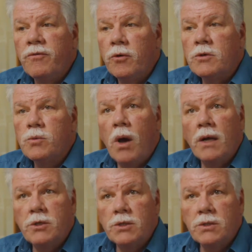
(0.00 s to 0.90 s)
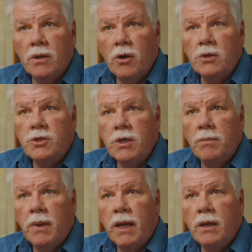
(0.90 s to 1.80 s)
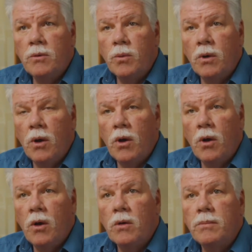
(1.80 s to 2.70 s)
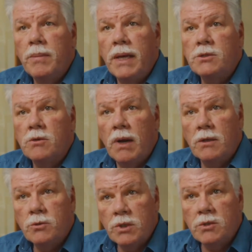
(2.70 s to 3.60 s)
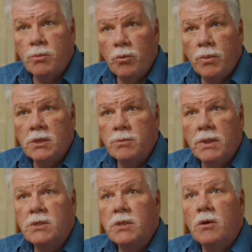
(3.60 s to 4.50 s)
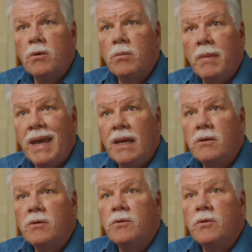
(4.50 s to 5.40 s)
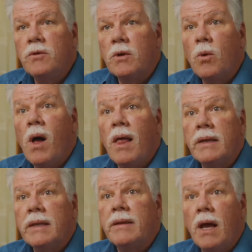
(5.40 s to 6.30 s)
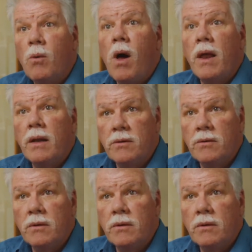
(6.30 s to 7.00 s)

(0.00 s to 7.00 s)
first watches that RGM made were all based around Swiss movements, but still made to the quality that I wanted,